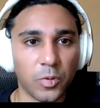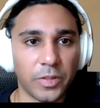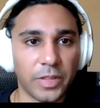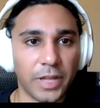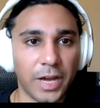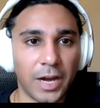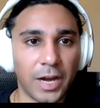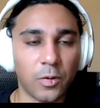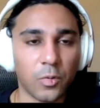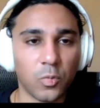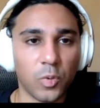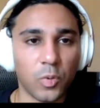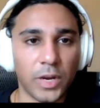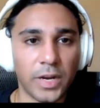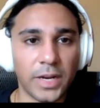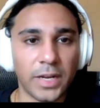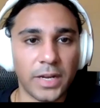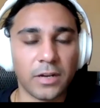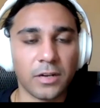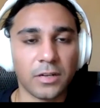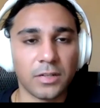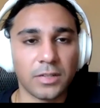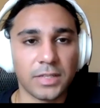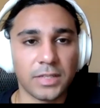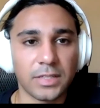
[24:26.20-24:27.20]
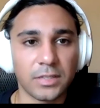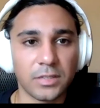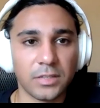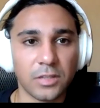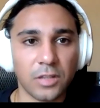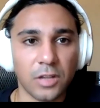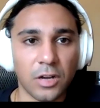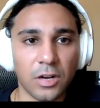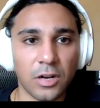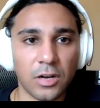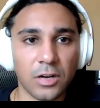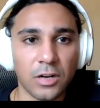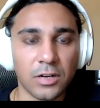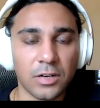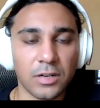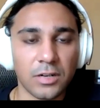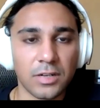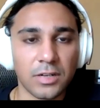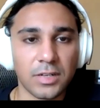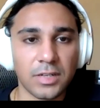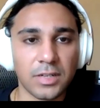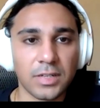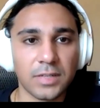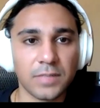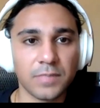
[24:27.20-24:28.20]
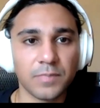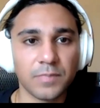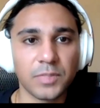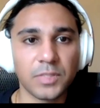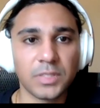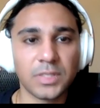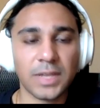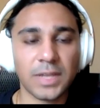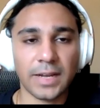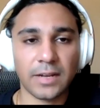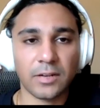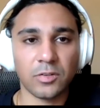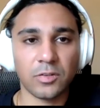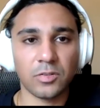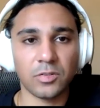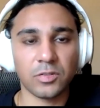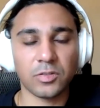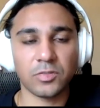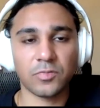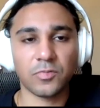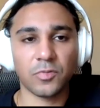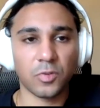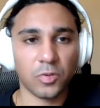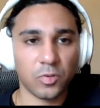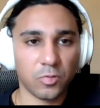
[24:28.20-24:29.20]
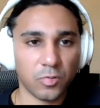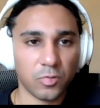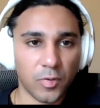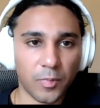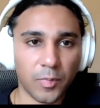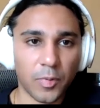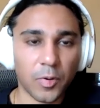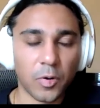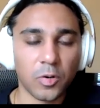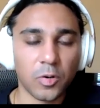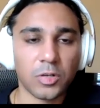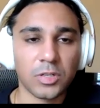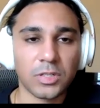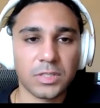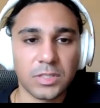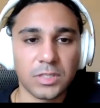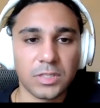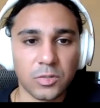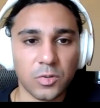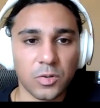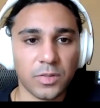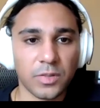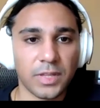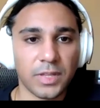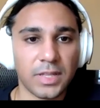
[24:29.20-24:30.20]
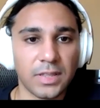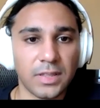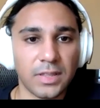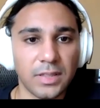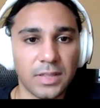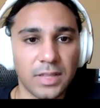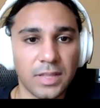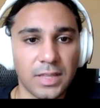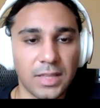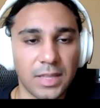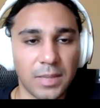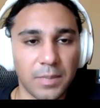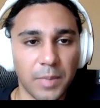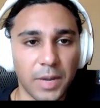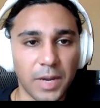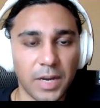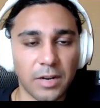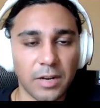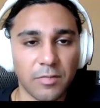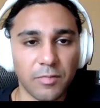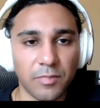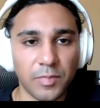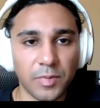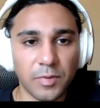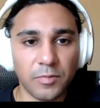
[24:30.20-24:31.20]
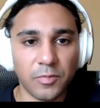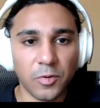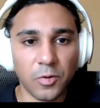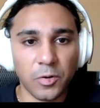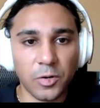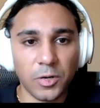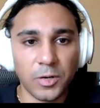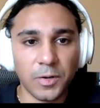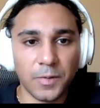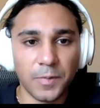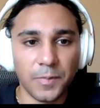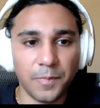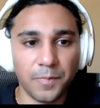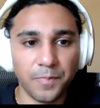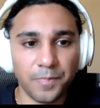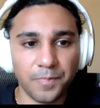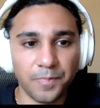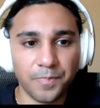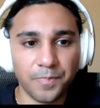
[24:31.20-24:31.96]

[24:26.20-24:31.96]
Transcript: without waiting on these long cycles for reports and so on that they might have before.